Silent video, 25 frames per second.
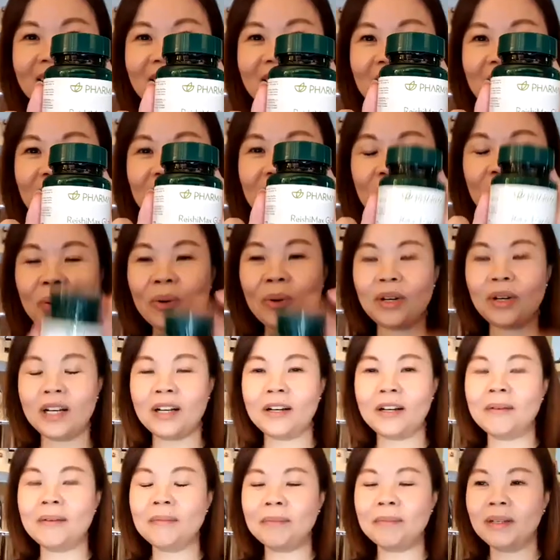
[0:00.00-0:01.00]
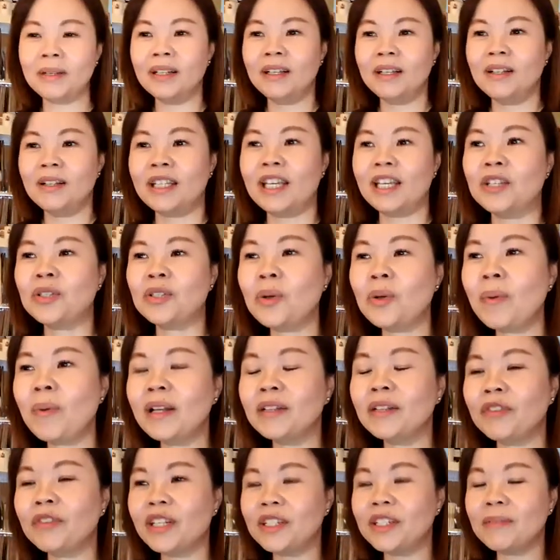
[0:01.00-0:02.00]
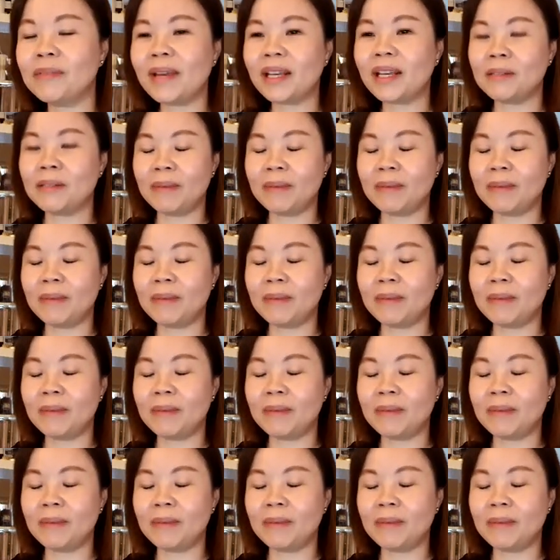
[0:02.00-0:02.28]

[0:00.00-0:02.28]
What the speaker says: So okay, so what Reishimax